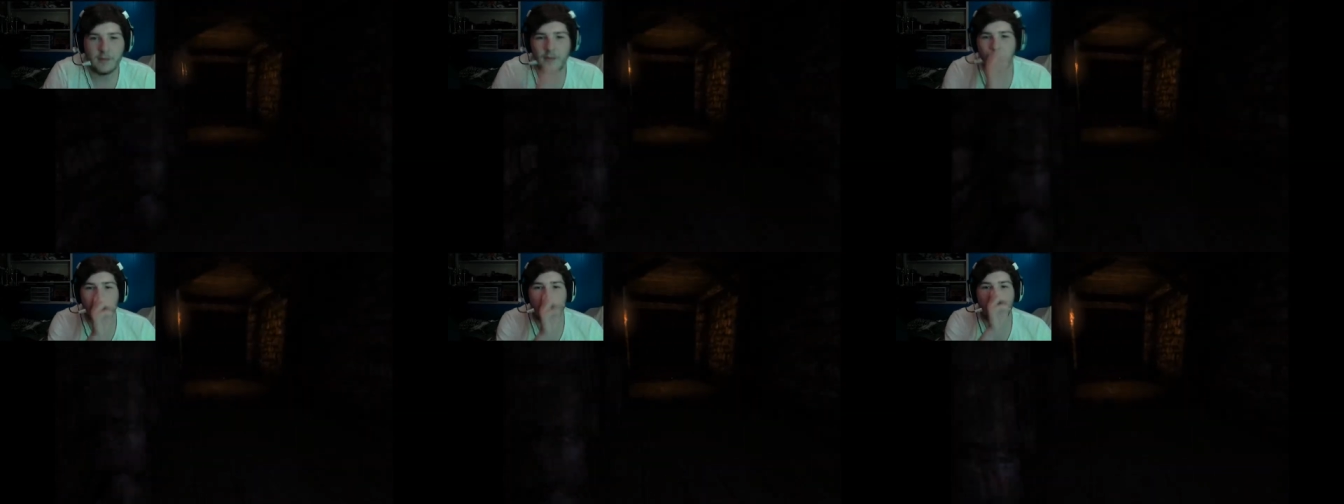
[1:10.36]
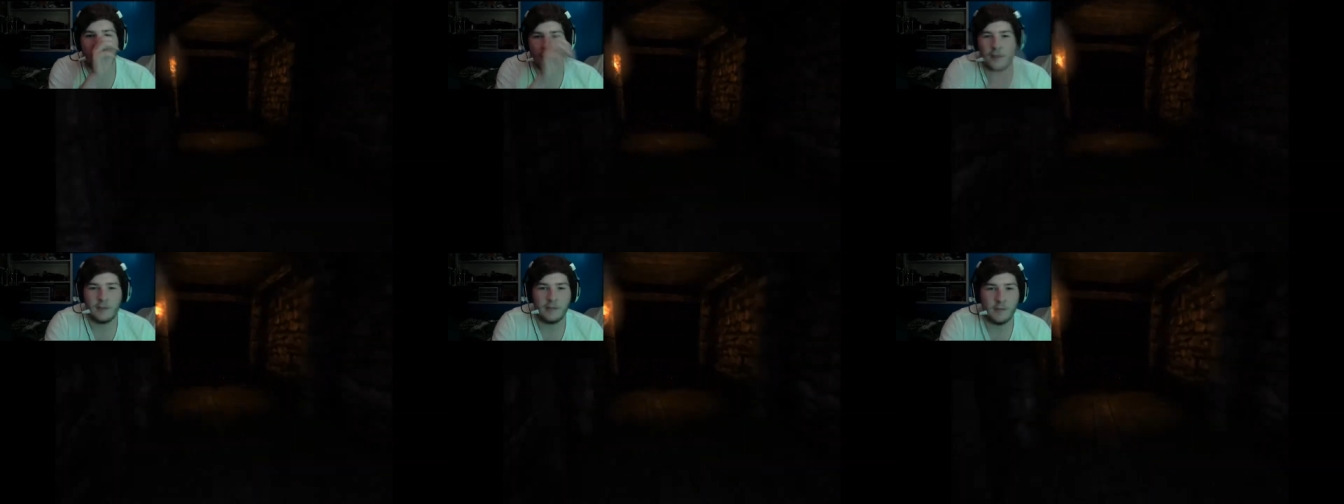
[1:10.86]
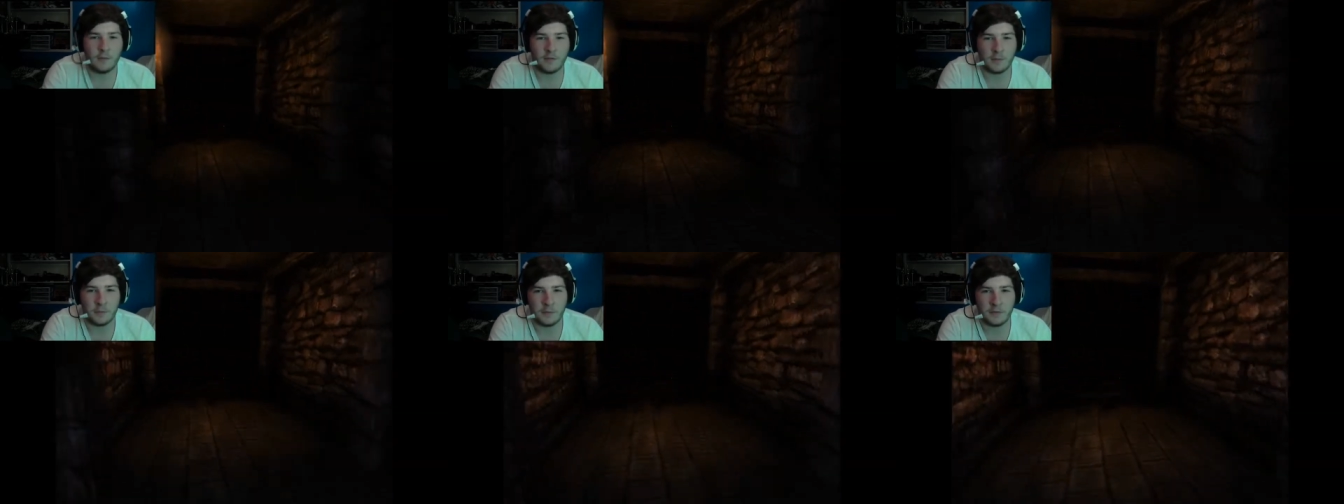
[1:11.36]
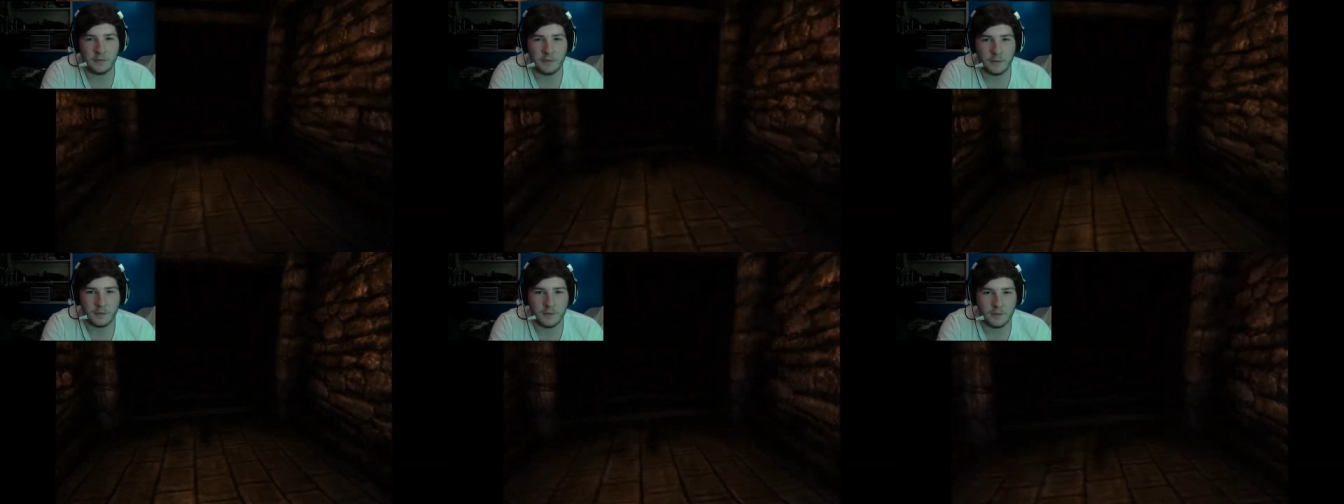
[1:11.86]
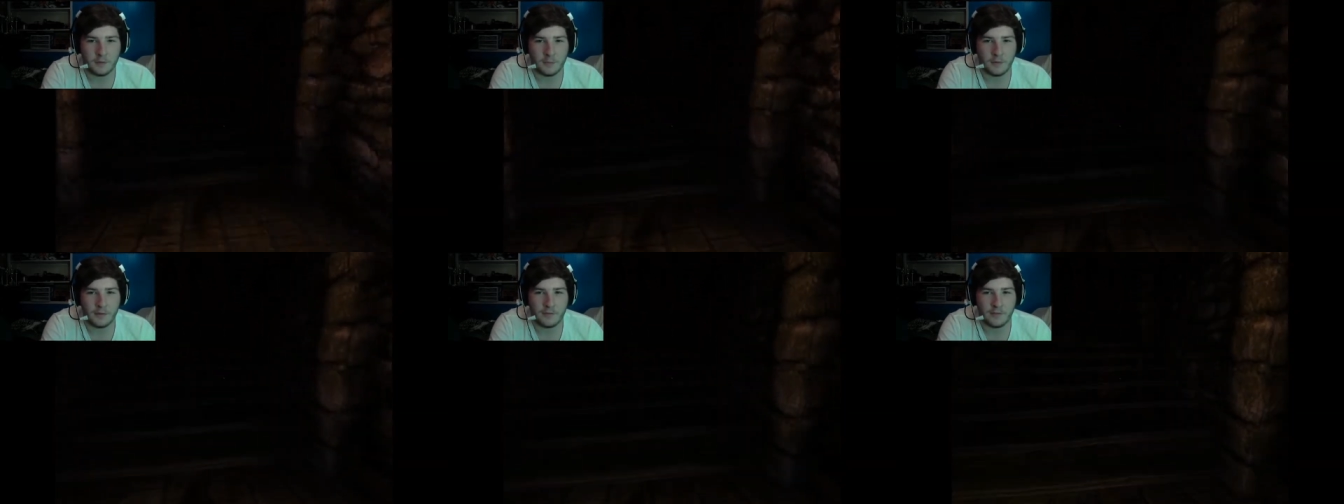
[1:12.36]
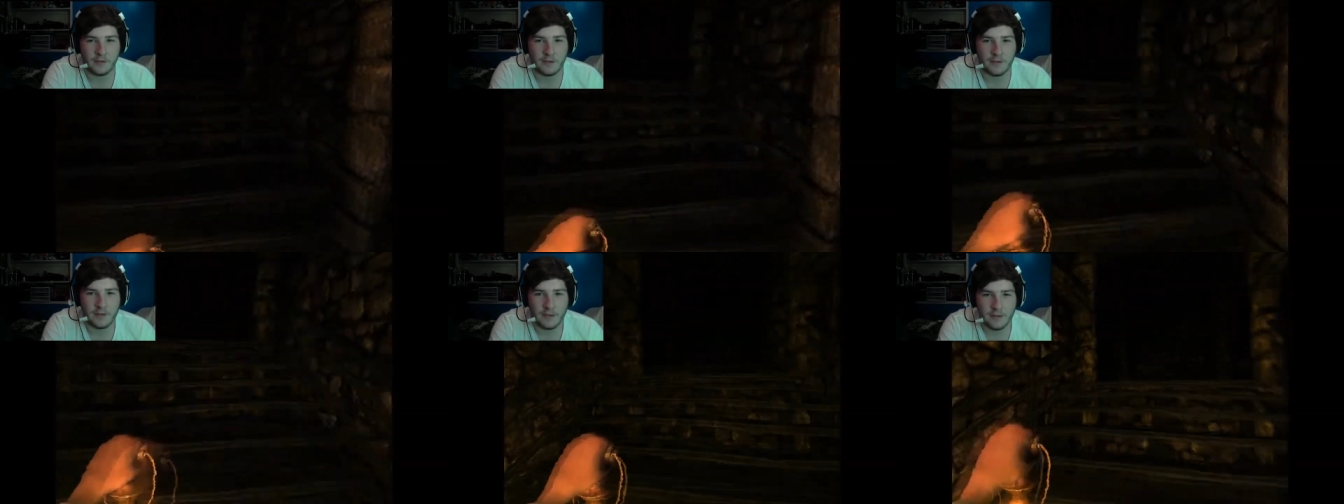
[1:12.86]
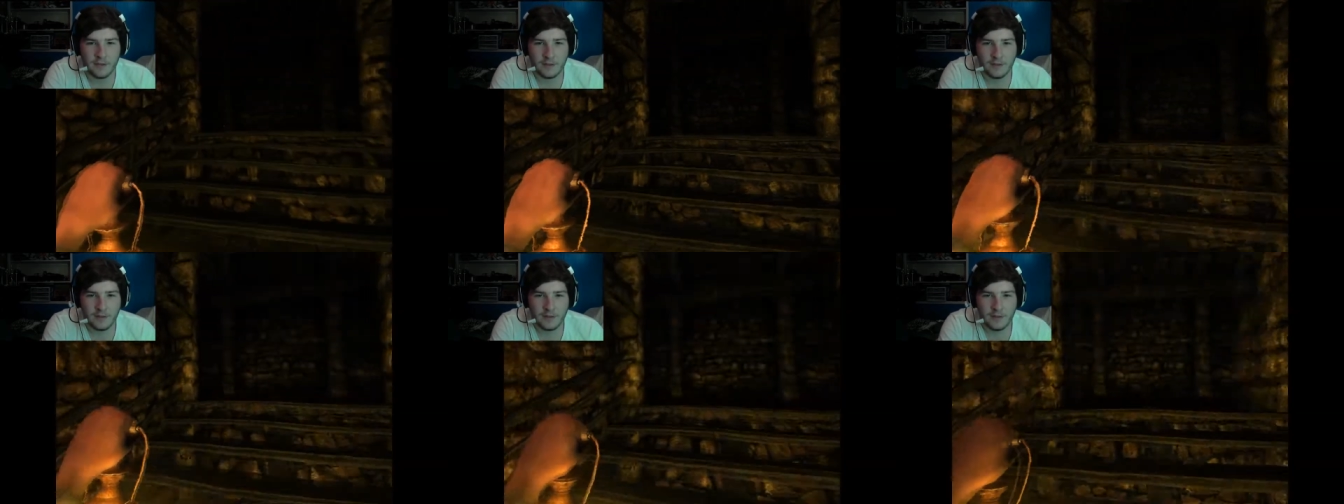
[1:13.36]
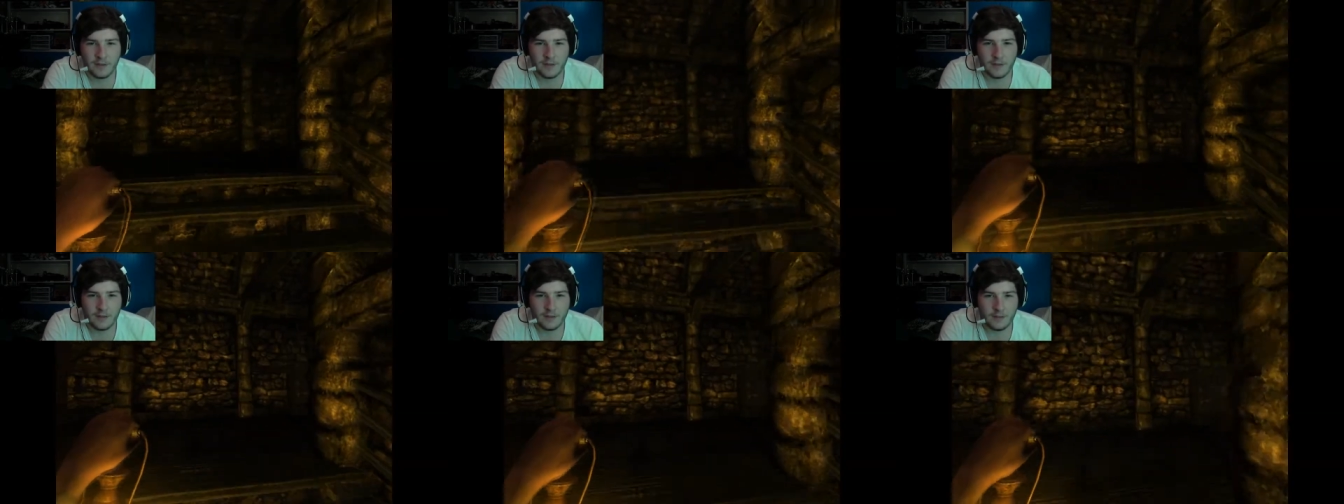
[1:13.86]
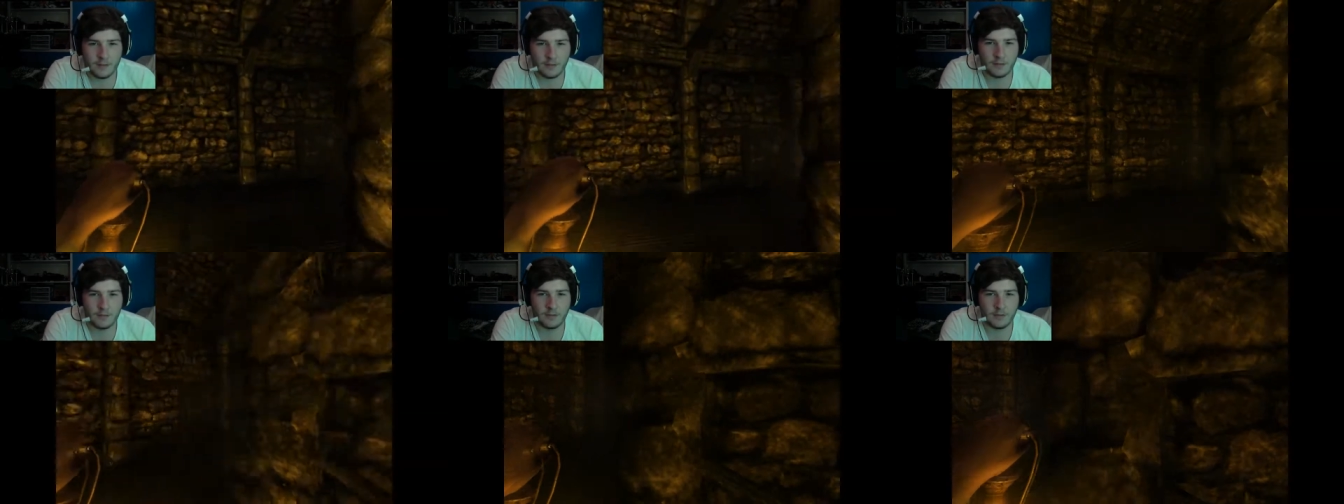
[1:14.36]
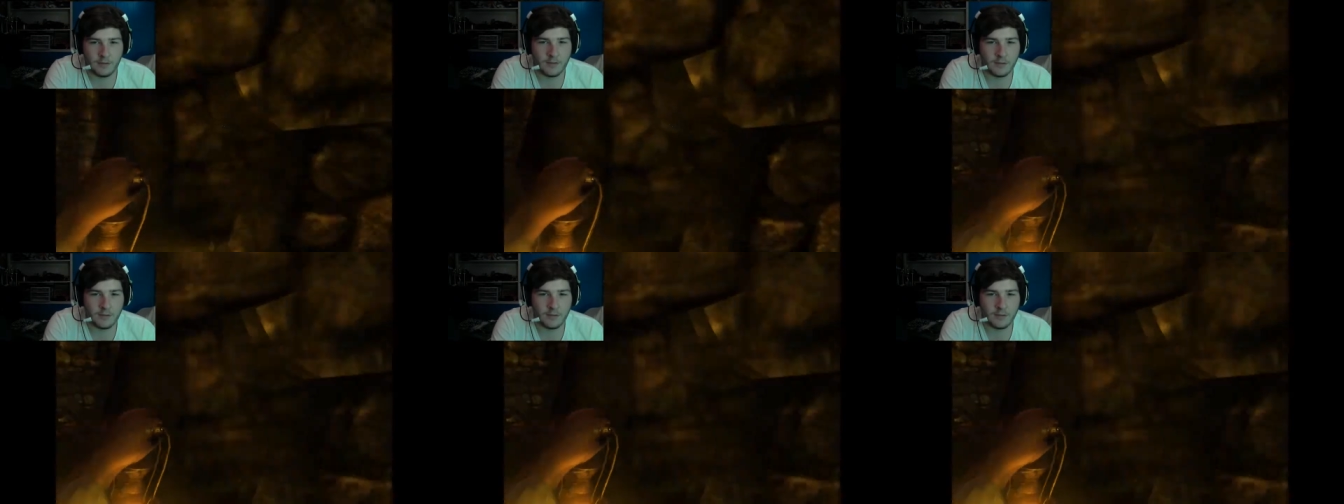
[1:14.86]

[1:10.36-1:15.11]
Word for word: yeah, I guess I was supposed to go in this room way over here. Oh!